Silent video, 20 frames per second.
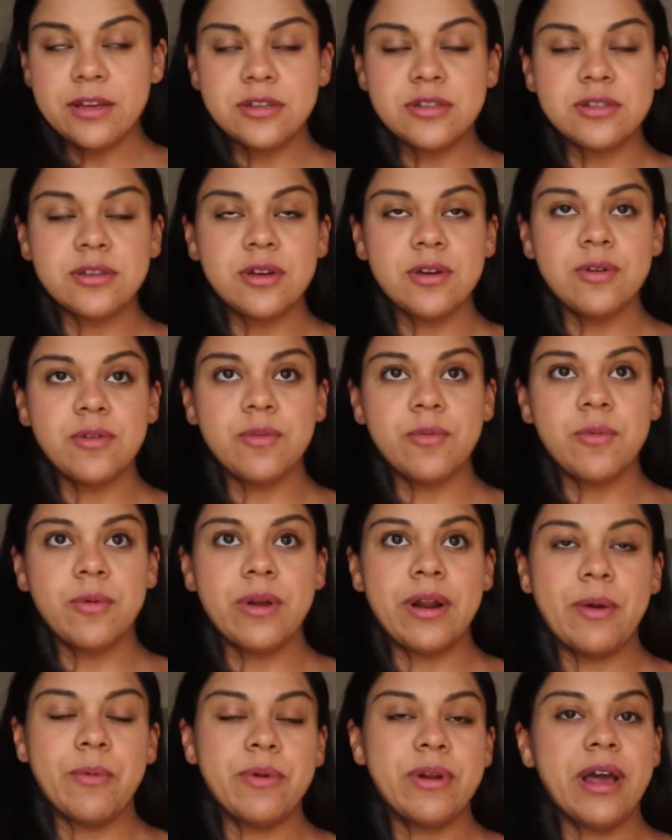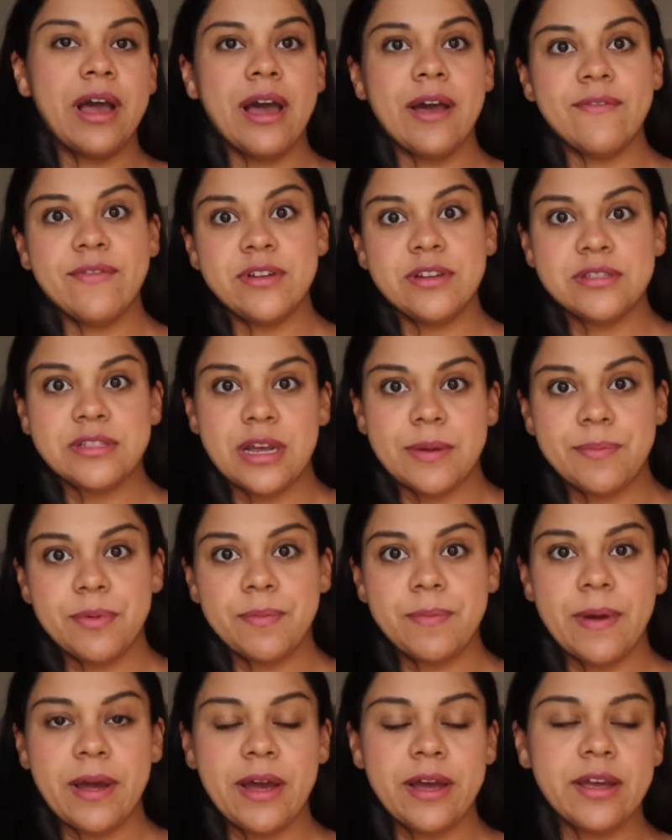So what I would have in the diaper
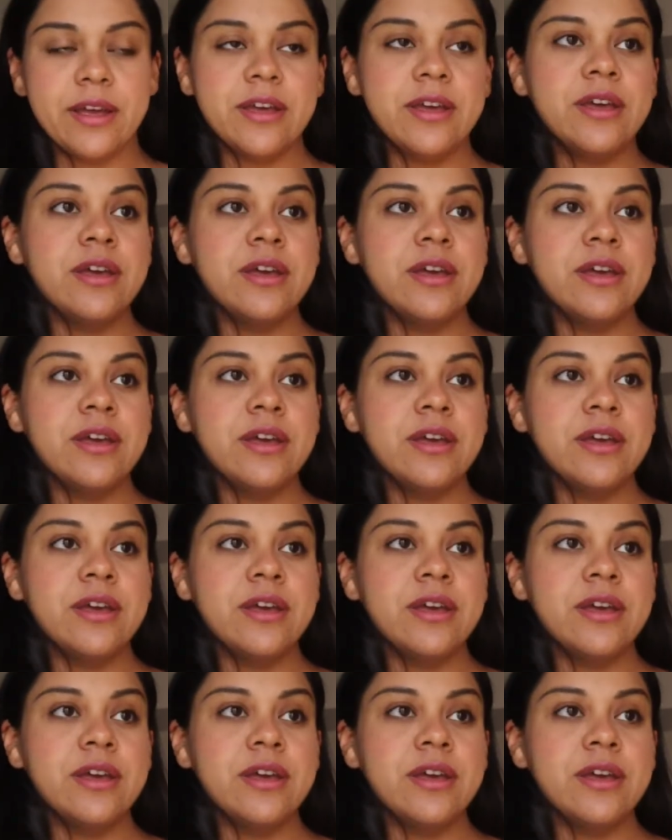bag,